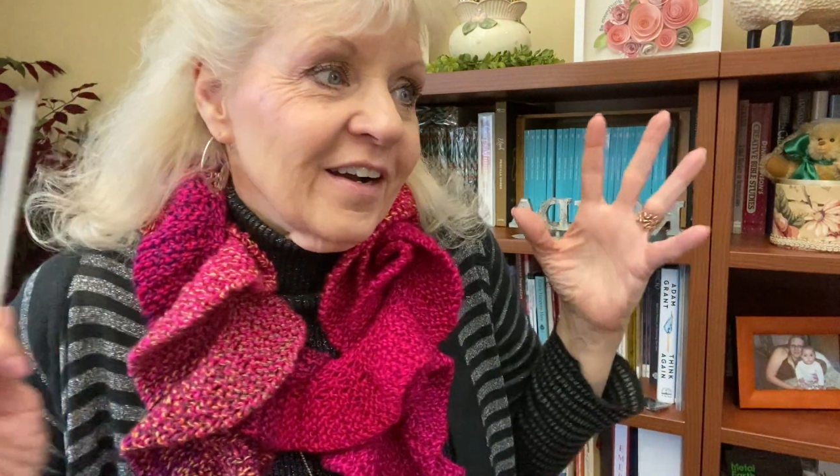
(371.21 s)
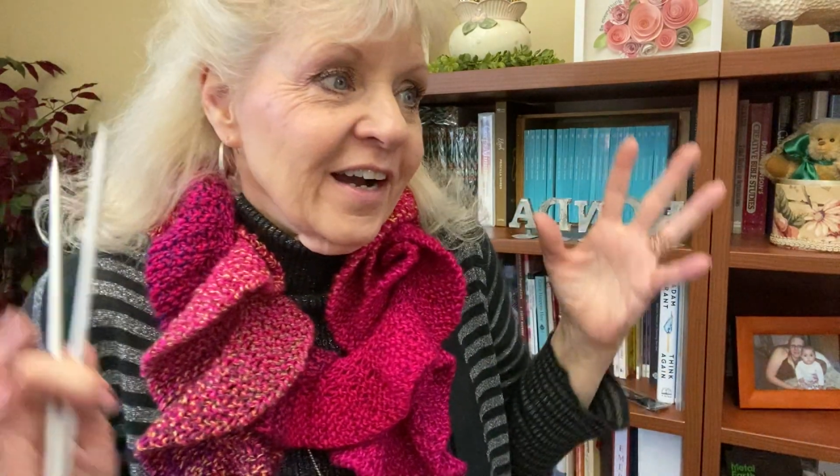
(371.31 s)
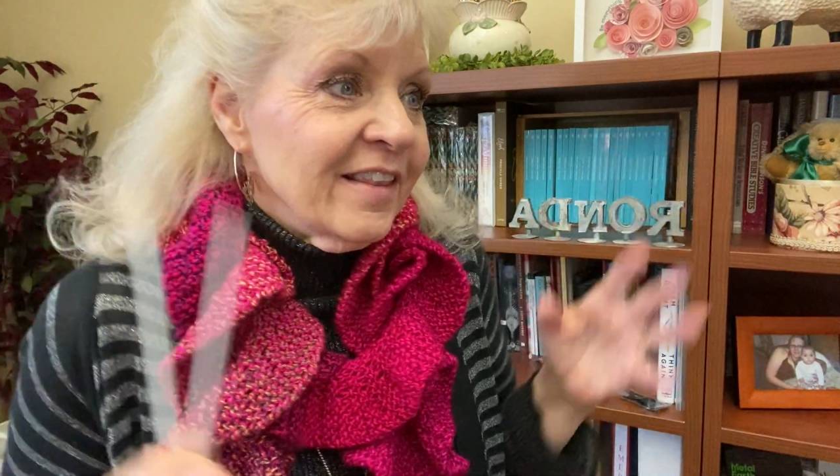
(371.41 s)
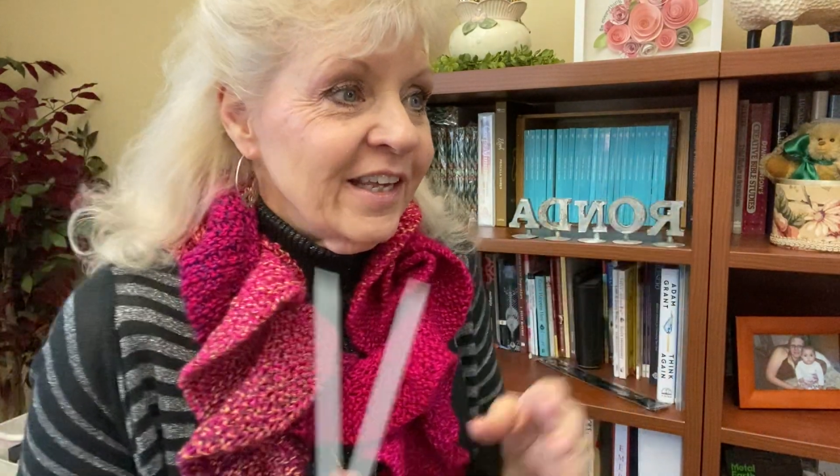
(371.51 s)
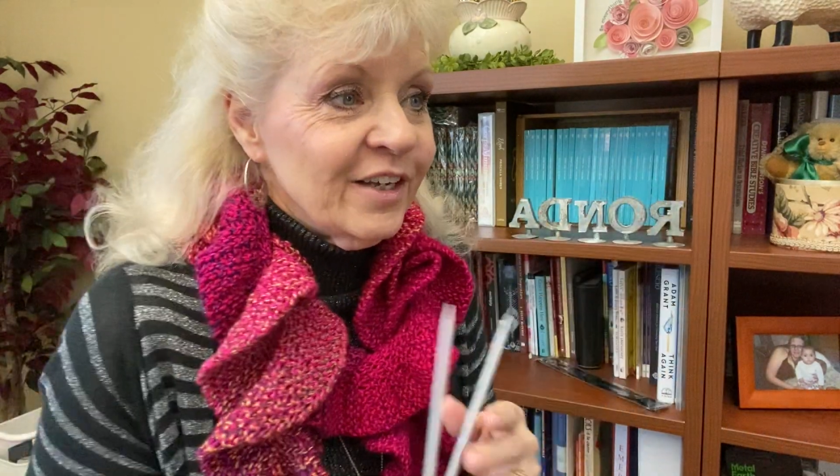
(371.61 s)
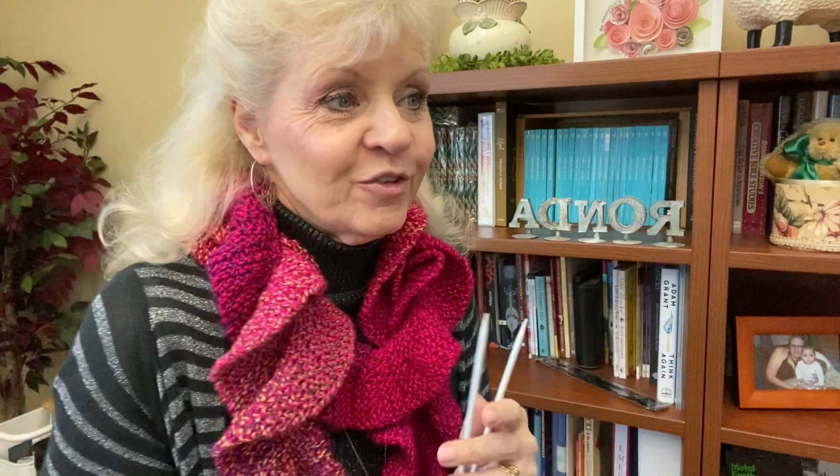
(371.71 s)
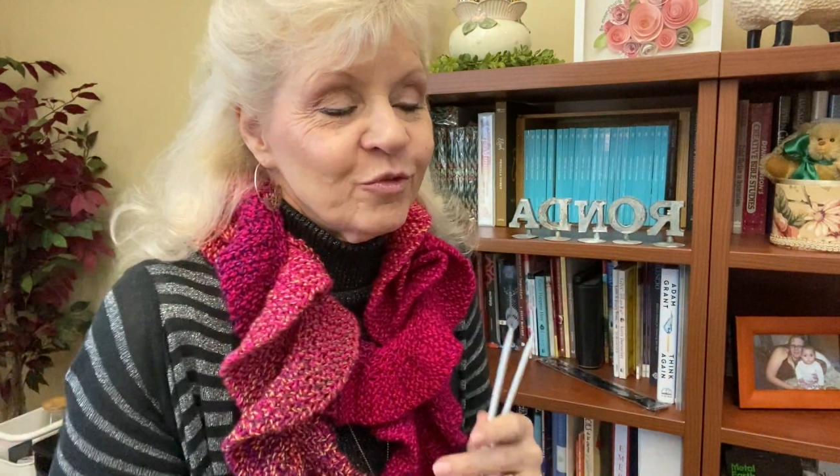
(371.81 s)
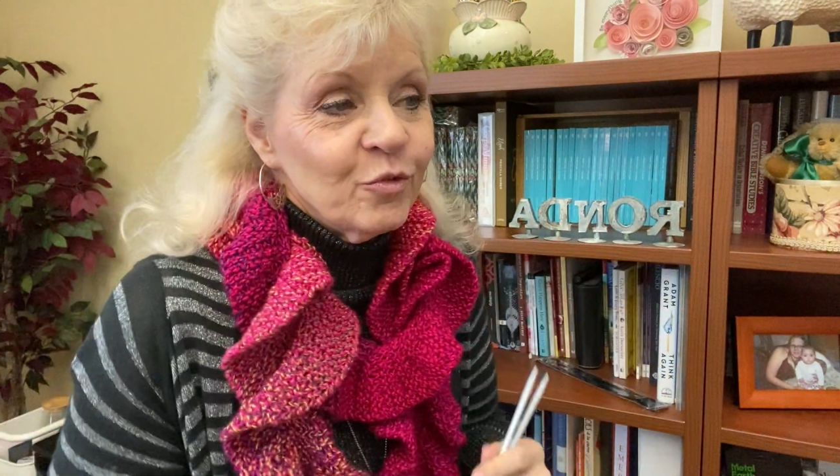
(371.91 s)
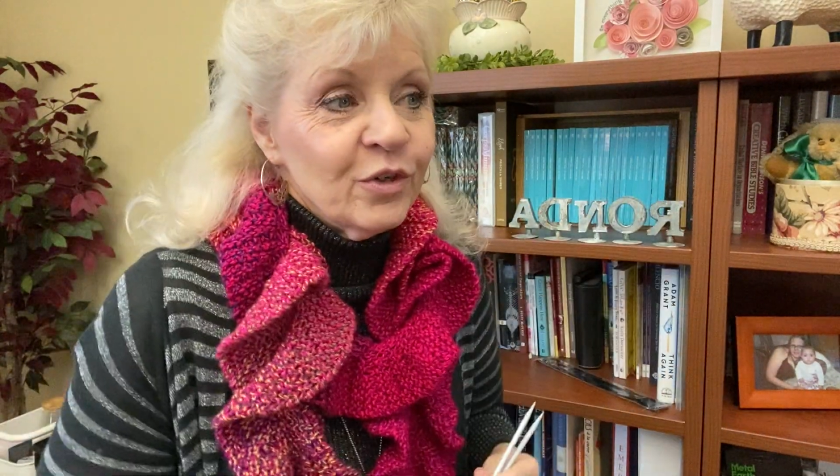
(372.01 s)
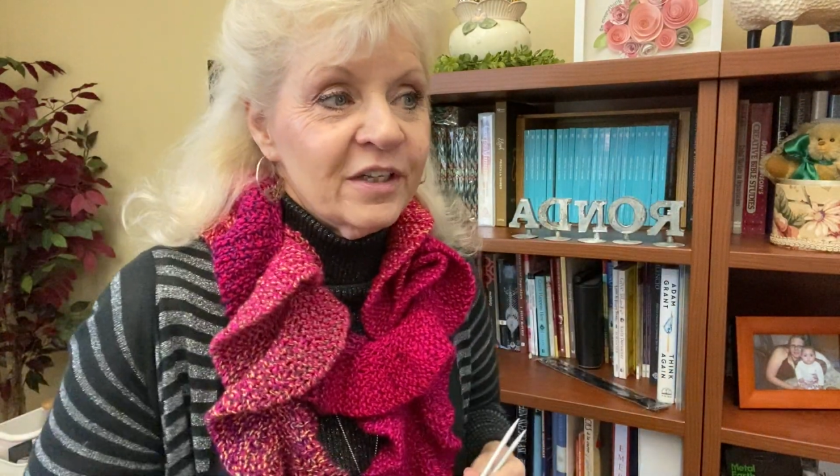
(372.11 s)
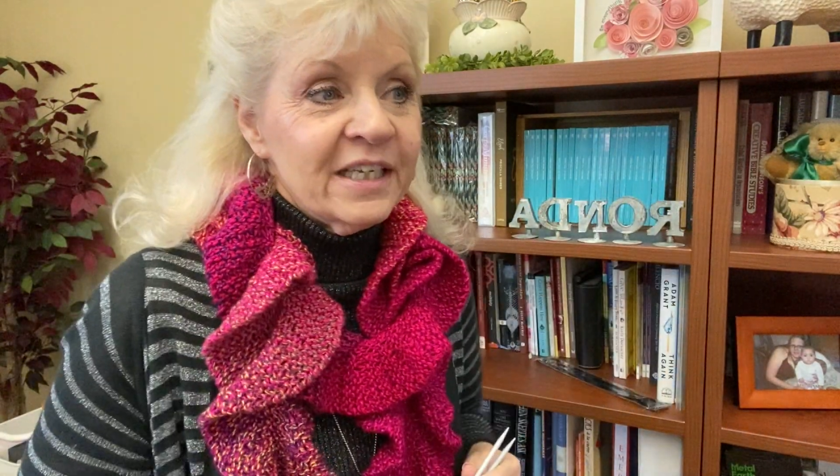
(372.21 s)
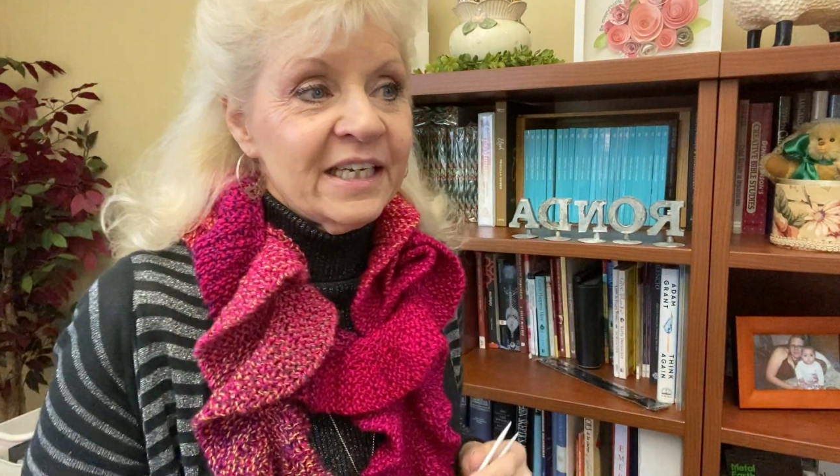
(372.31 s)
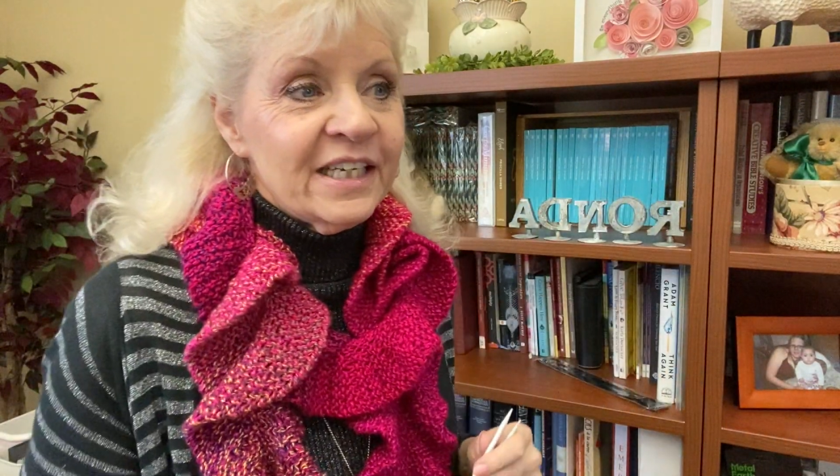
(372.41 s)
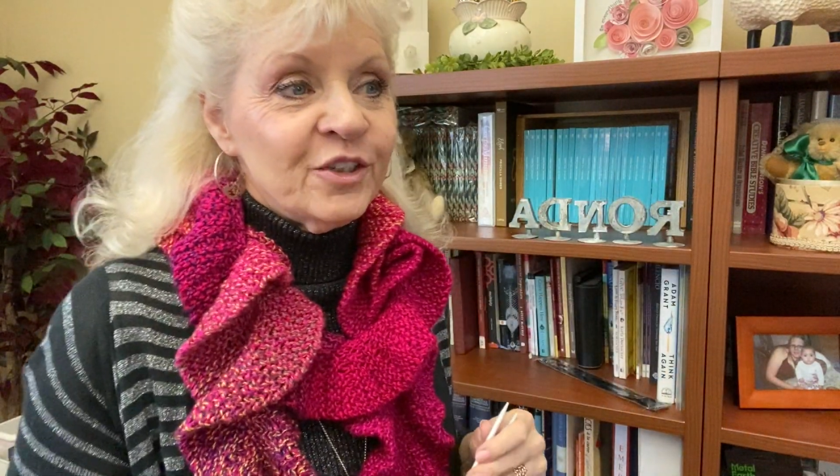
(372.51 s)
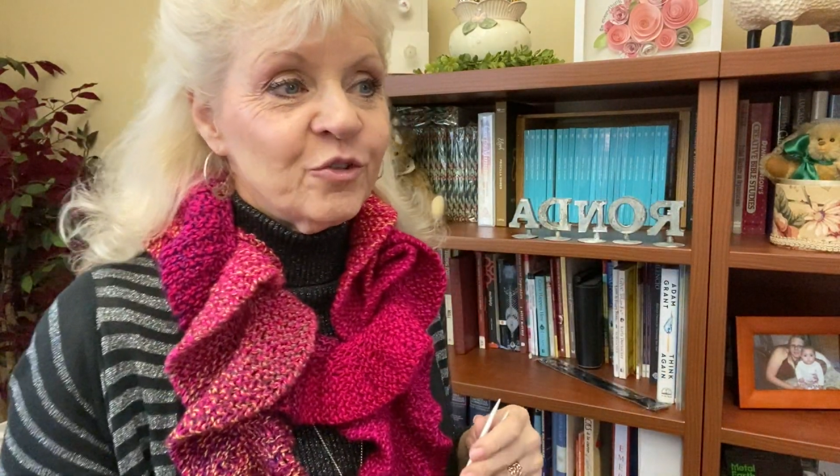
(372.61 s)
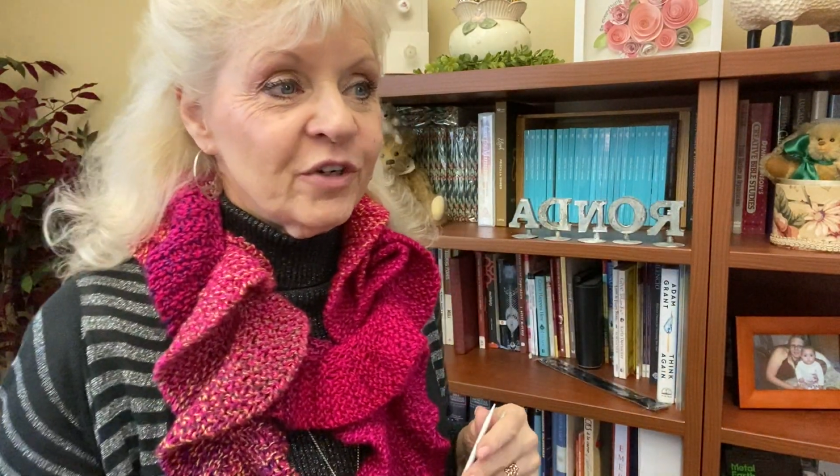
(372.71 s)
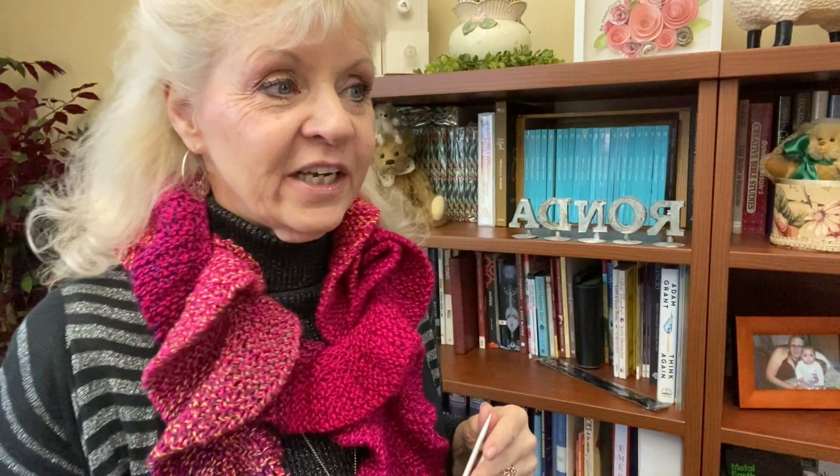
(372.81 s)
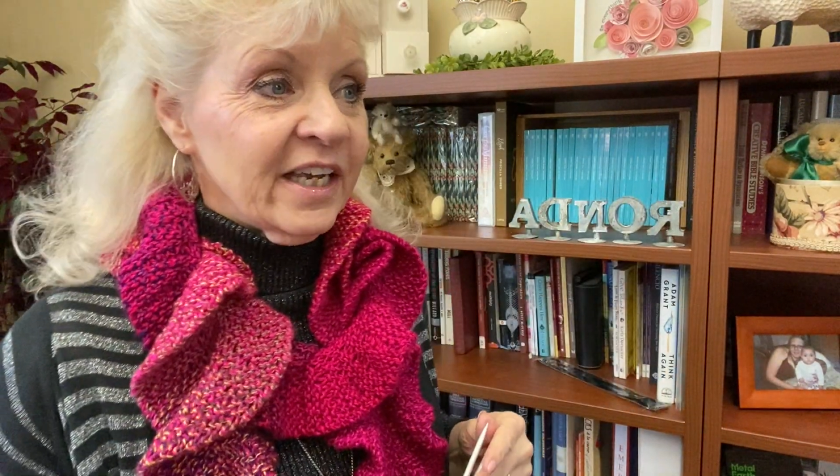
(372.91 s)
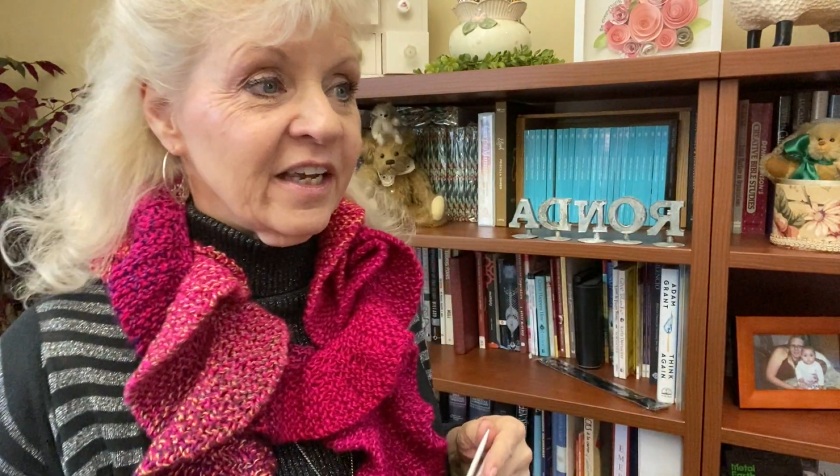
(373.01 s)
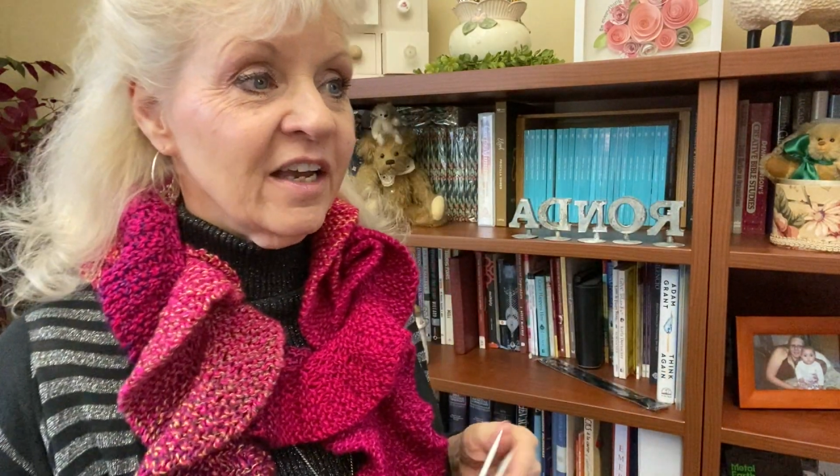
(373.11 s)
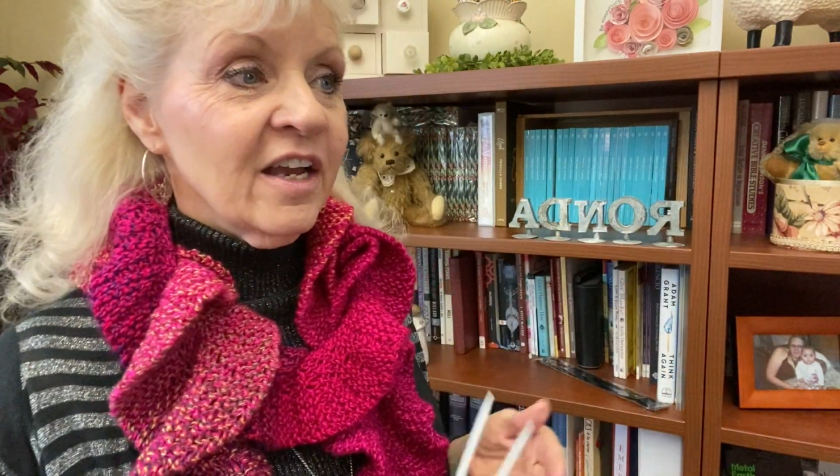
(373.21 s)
I think it's really intriguing.